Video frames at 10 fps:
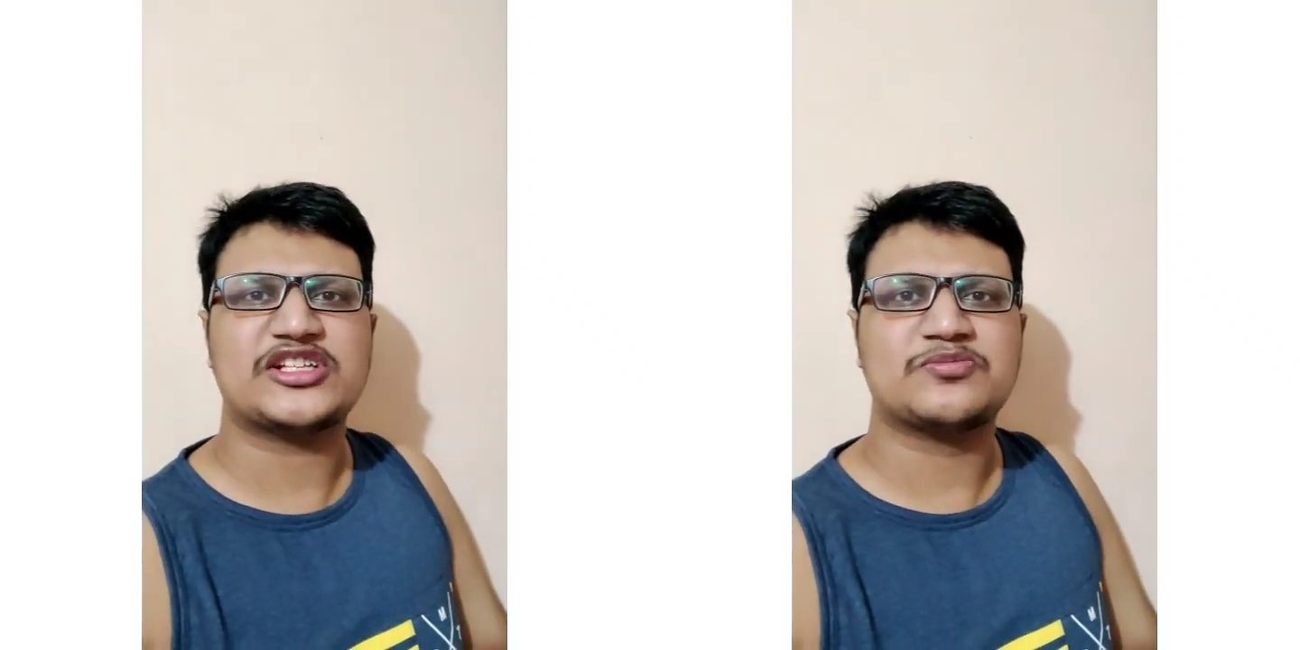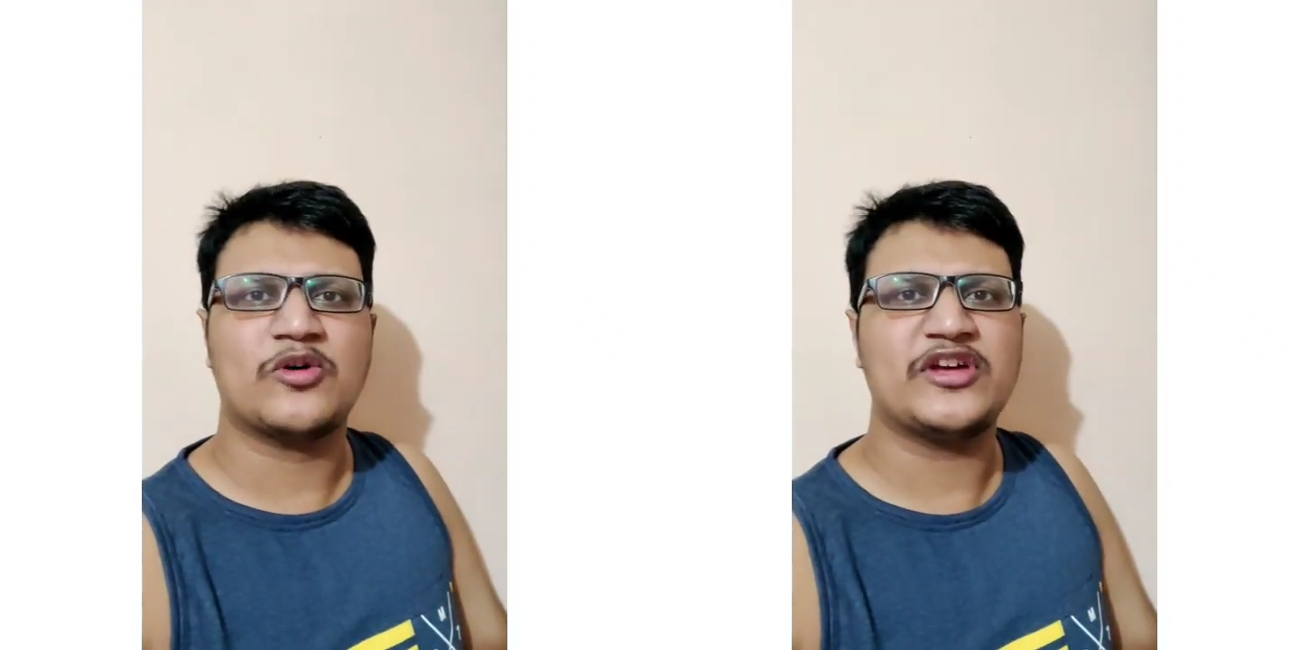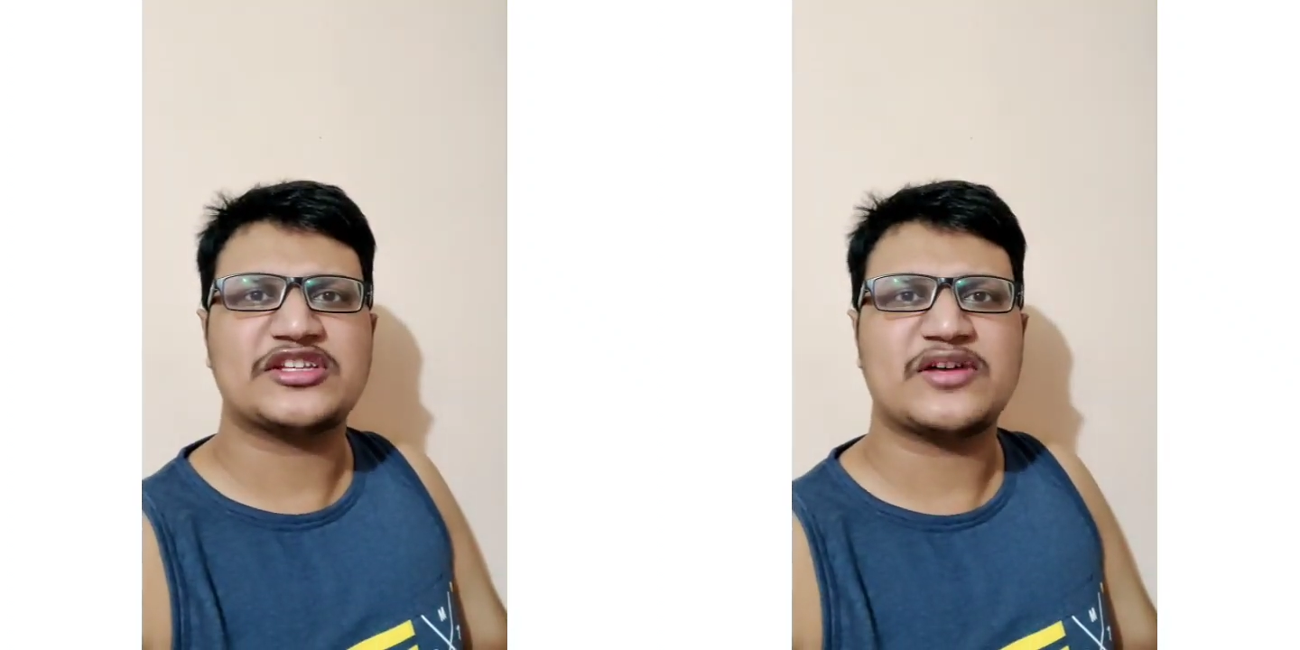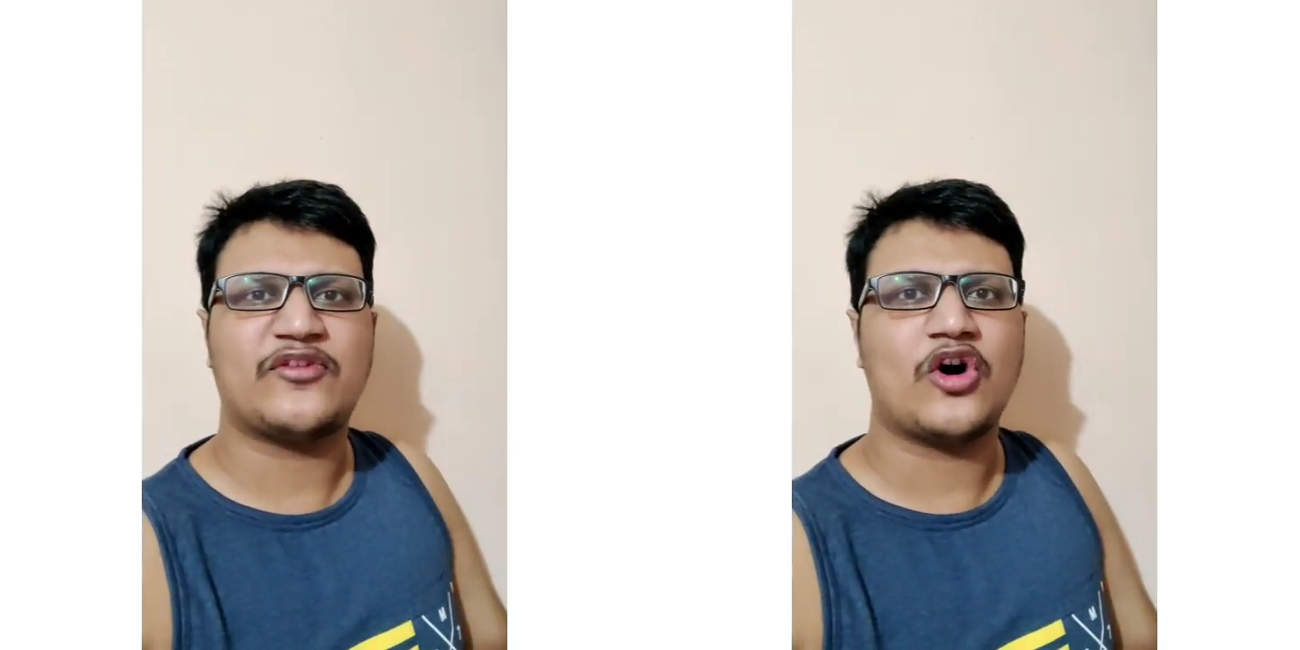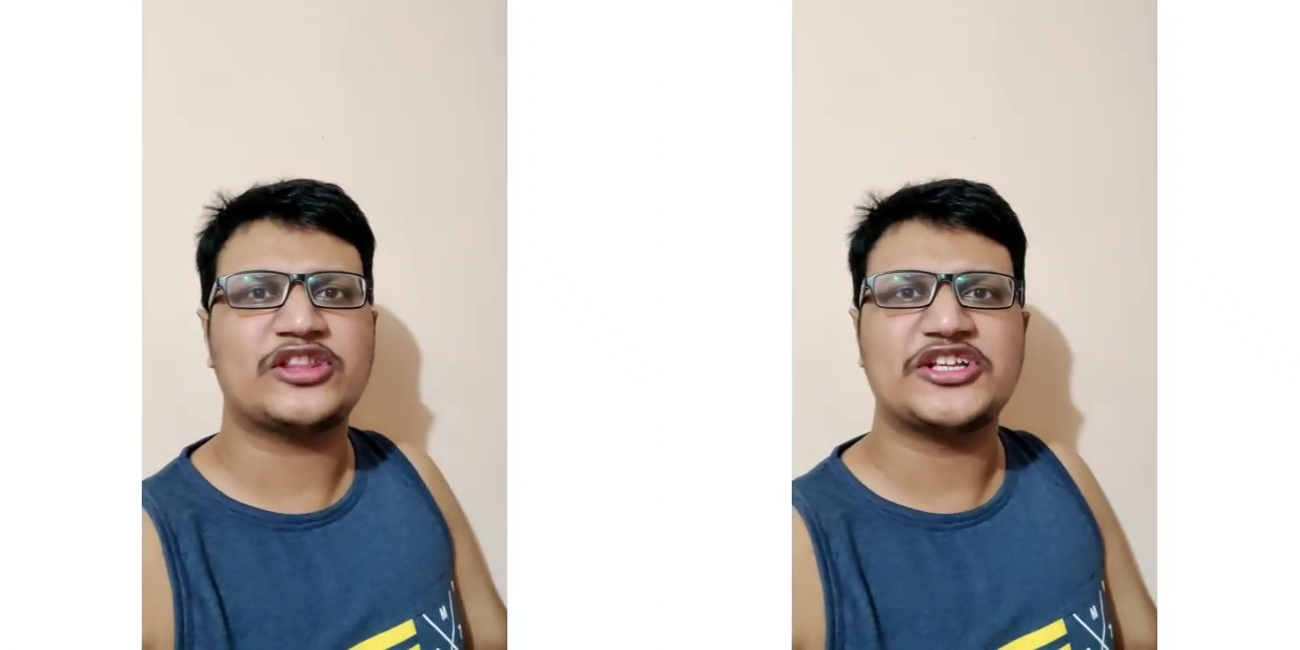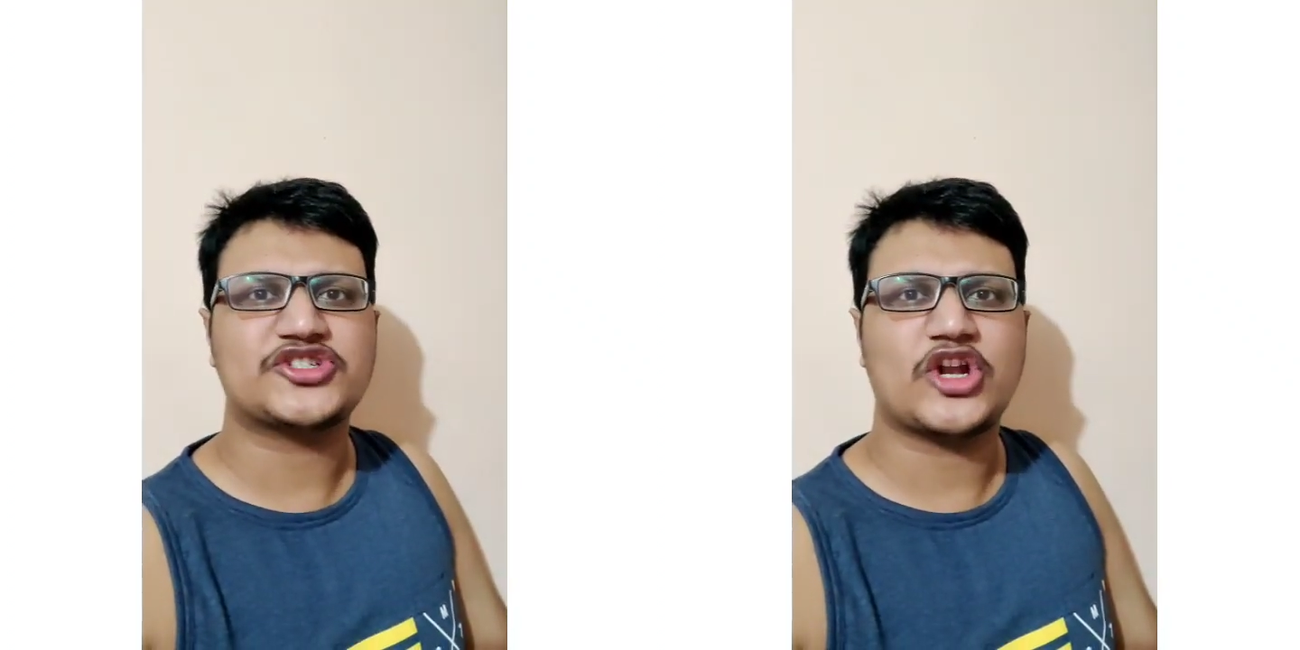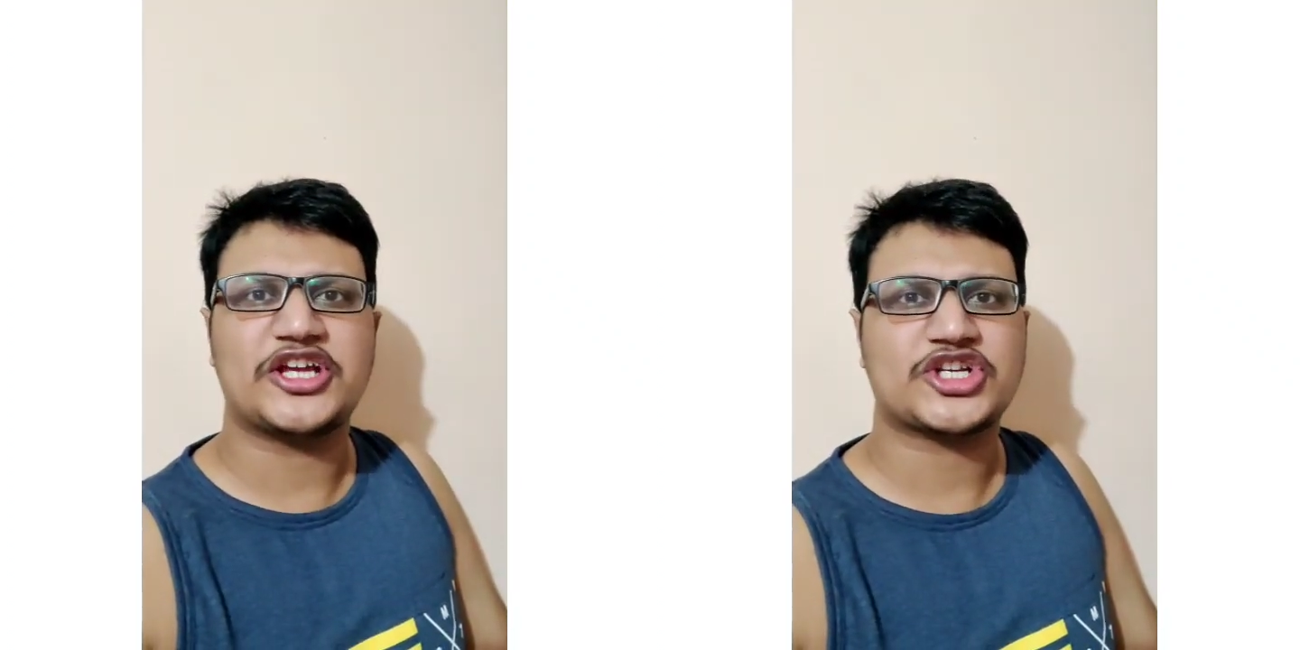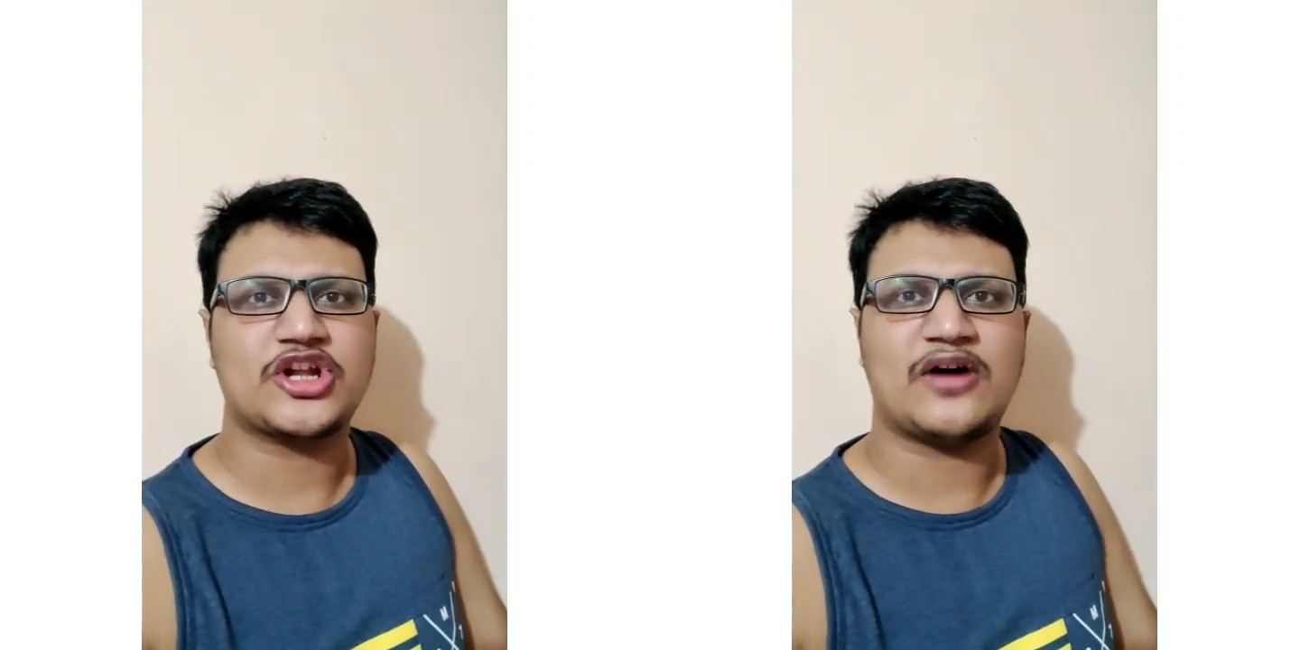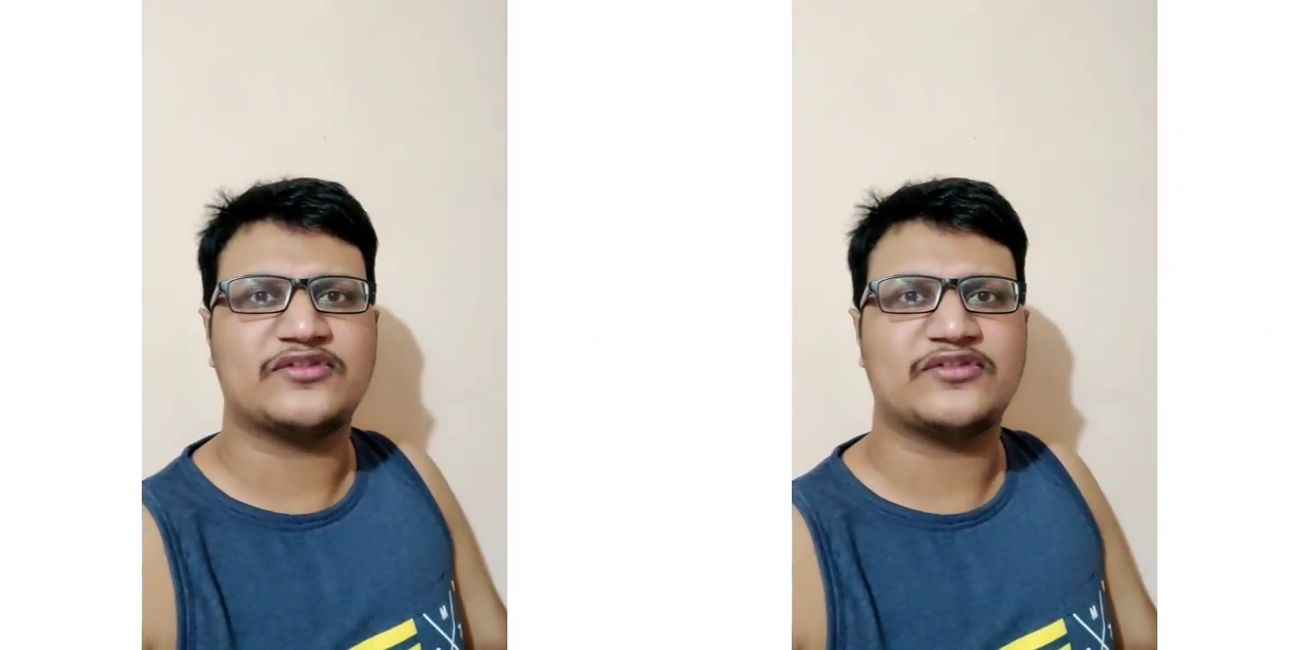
this movie is the fourth installation